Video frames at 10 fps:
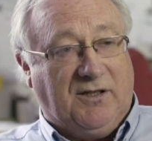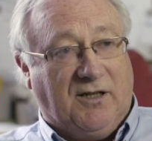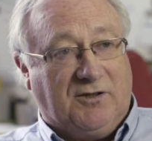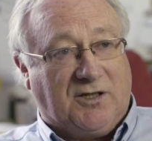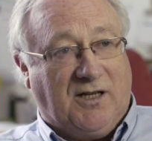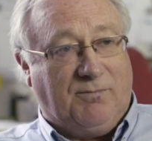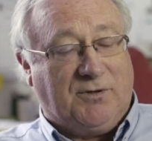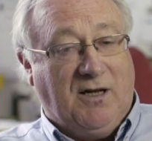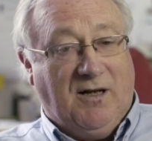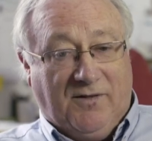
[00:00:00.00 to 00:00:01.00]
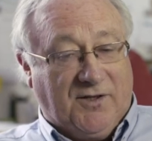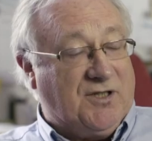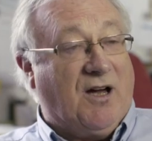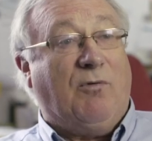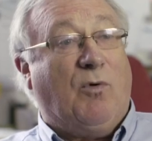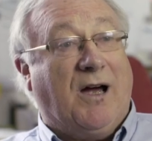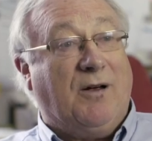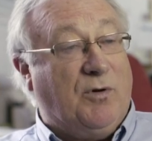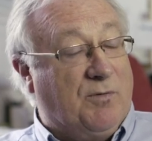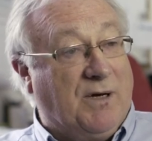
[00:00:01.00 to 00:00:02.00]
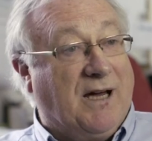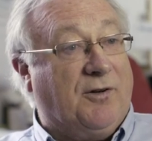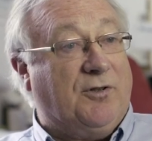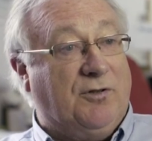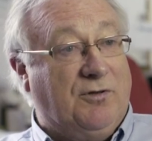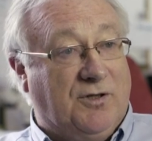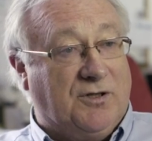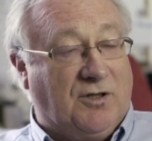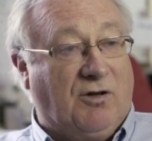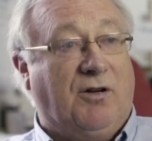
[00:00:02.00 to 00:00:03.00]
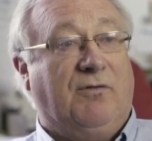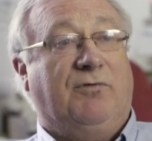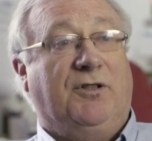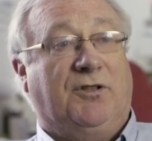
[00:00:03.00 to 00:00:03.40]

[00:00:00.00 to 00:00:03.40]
in those labs, there's no way we'd be able to do this line of